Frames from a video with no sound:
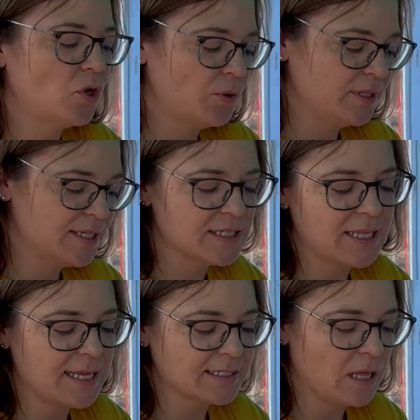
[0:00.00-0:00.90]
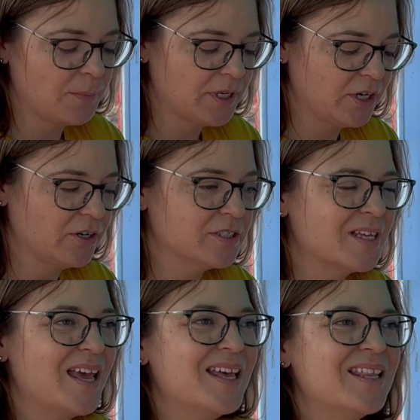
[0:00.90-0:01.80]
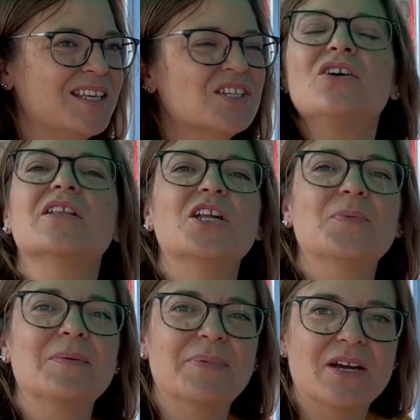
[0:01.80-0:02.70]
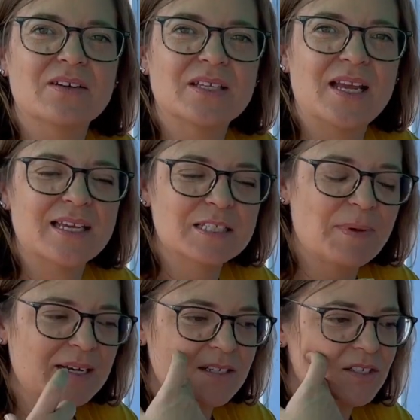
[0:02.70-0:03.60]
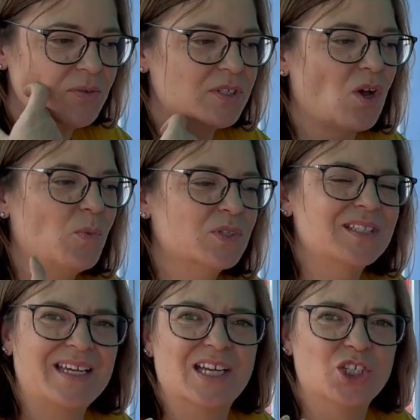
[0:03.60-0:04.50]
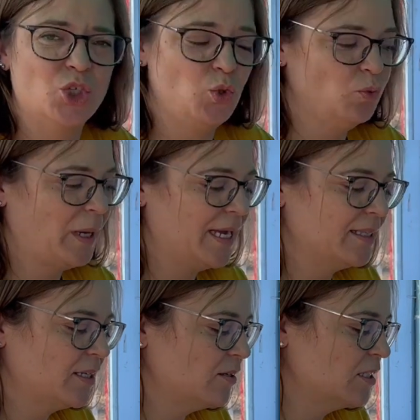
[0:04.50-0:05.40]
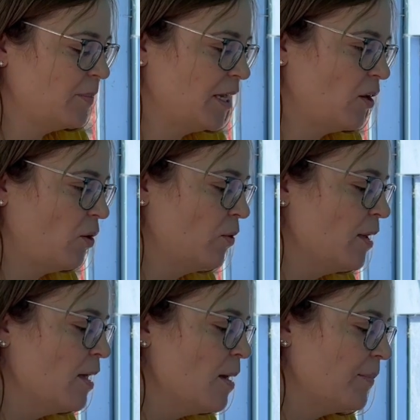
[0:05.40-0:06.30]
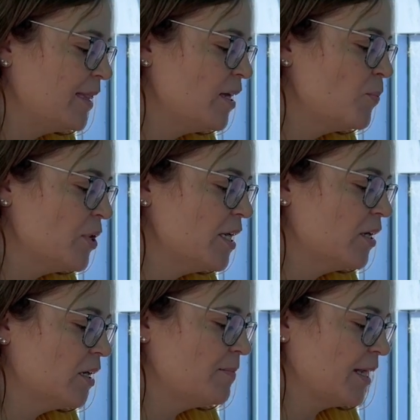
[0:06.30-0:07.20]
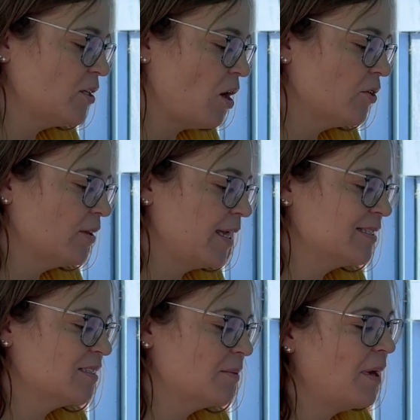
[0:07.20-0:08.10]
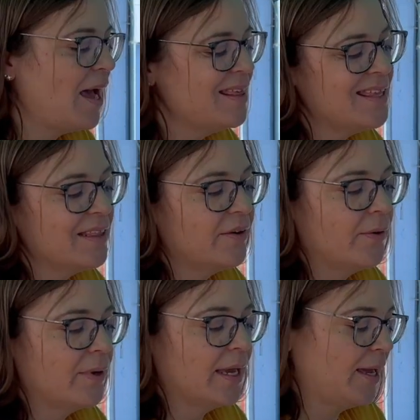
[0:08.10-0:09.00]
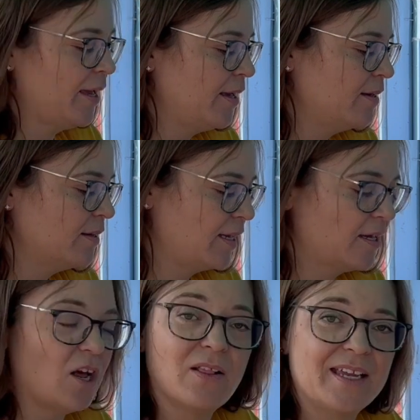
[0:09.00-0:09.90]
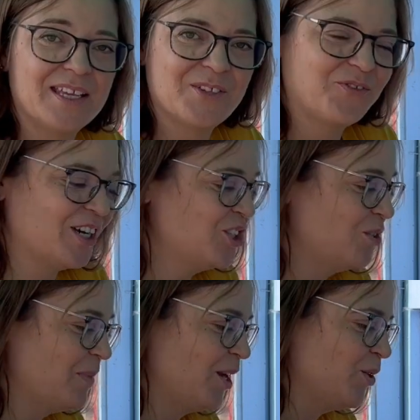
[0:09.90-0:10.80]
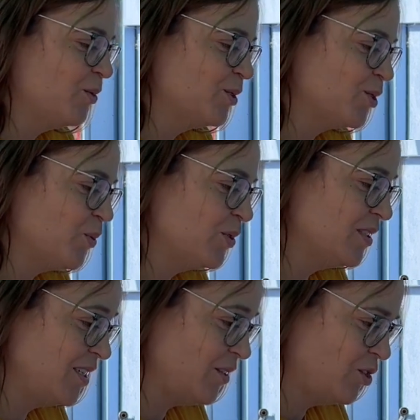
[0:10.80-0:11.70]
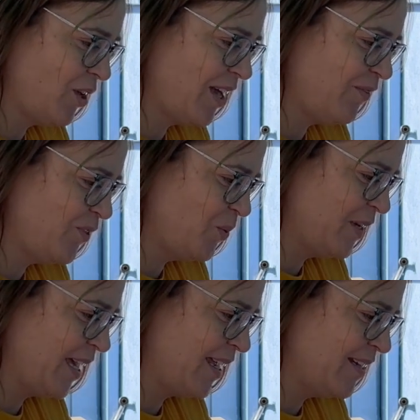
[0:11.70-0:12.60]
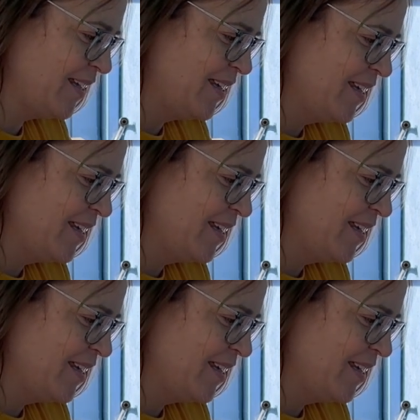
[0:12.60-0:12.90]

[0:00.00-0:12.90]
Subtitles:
Growing these the last couple years. These are a little bit bigger than I expected, so it's almost like a 2-bite little tomato. But they're pretty good. My daughter likes them. I think they're okay. Again, not liking the fresh tomatoes, so we'll see. I'll try a few again